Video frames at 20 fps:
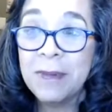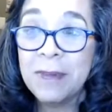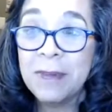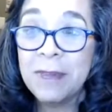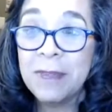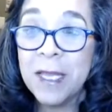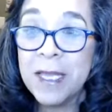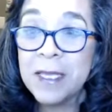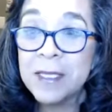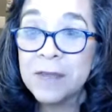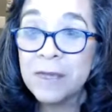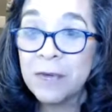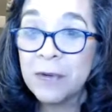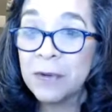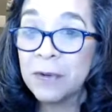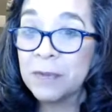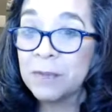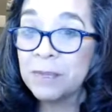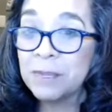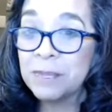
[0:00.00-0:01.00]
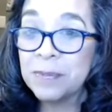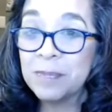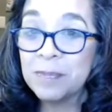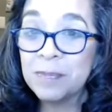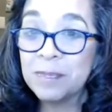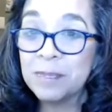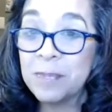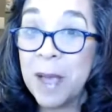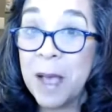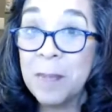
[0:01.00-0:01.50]
thanks for
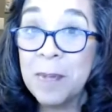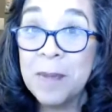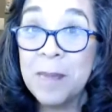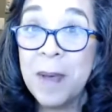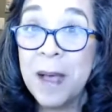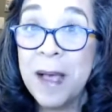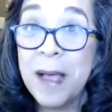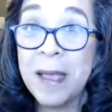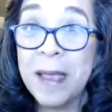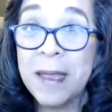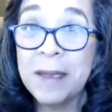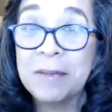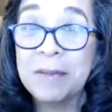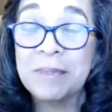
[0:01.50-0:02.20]
popping by.